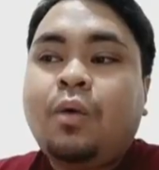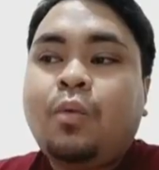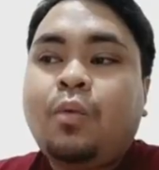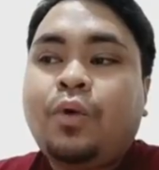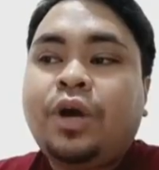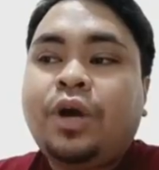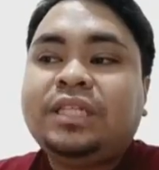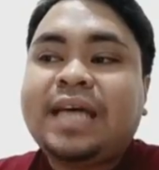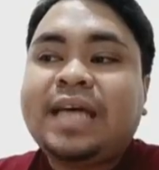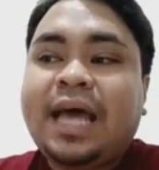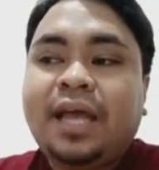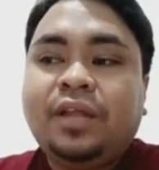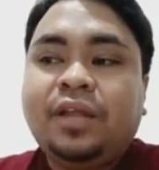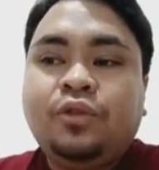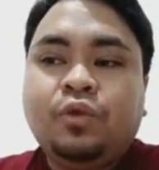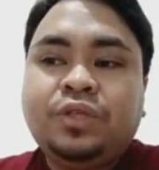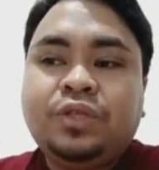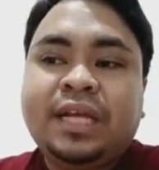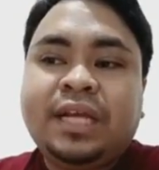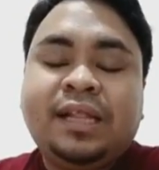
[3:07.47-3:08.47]
were
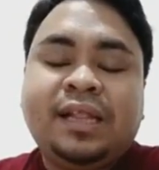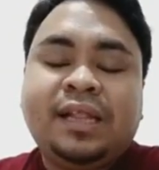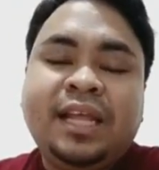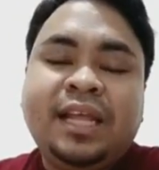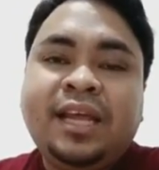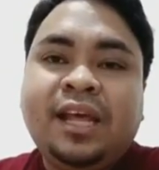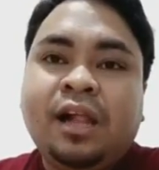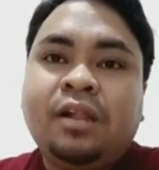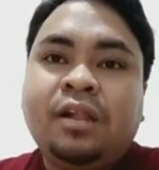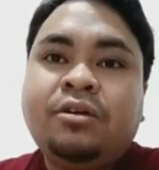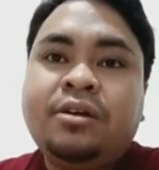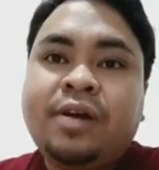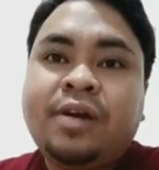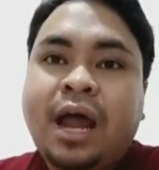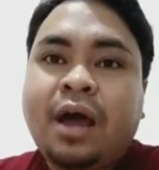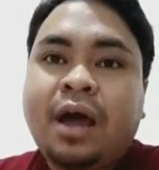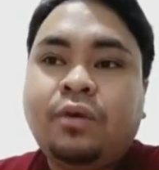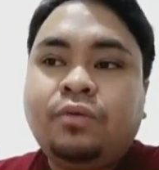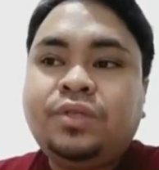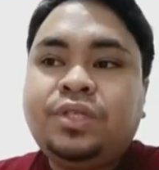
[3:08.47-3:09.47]
diagnosed in clinical
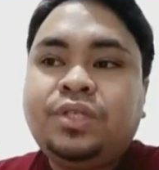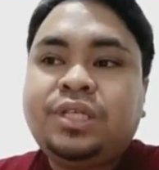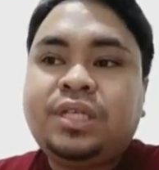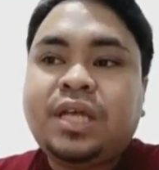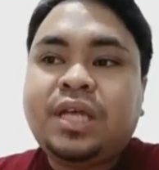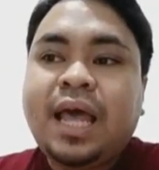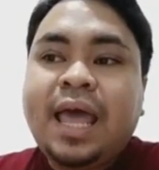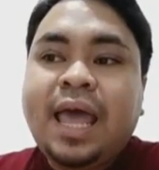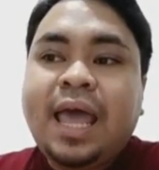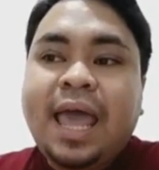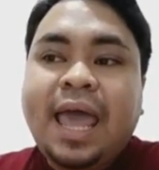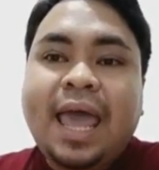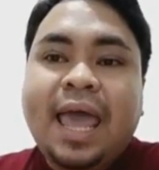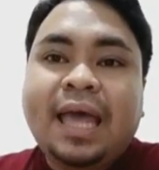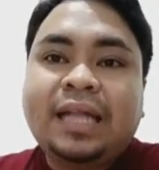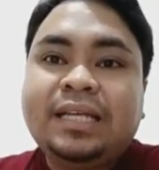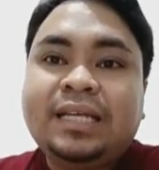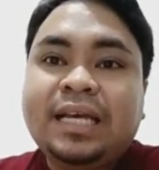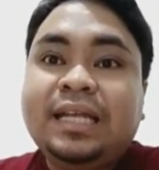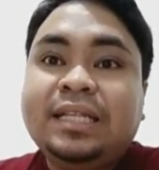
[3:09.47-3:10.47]
grounds
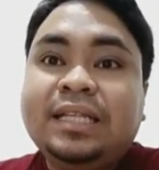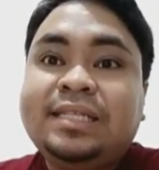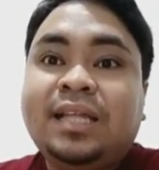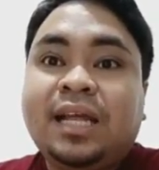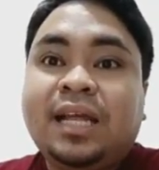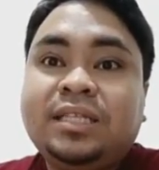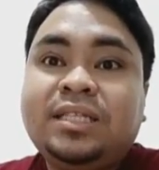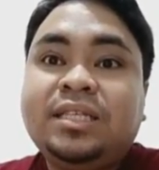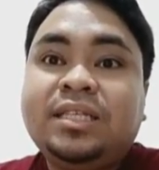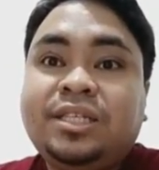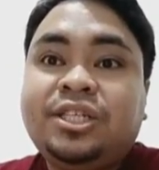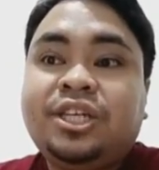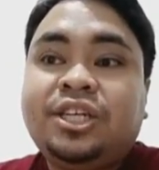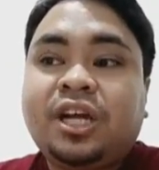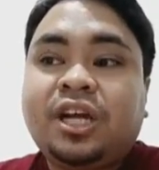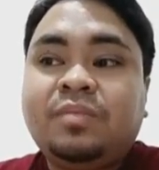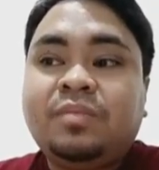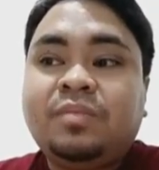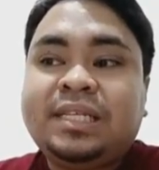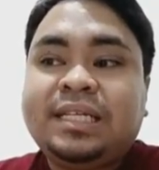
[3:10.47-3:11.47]
and in selected
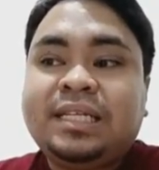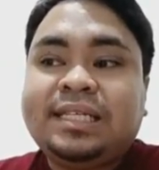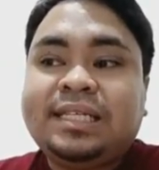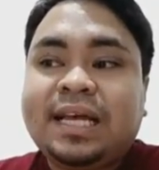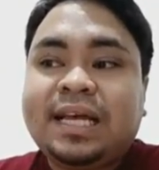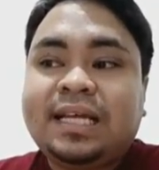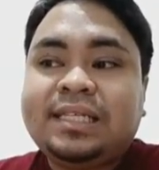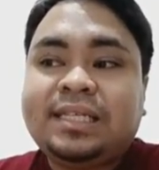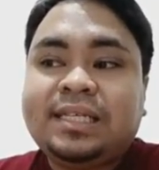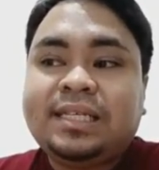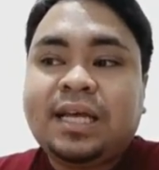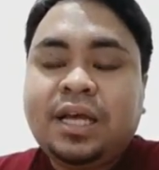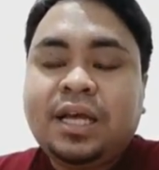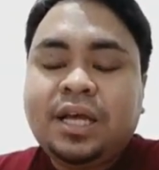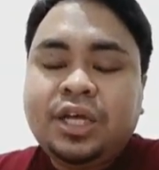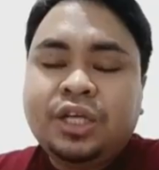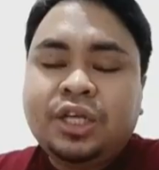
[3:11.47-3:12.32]
circumstances.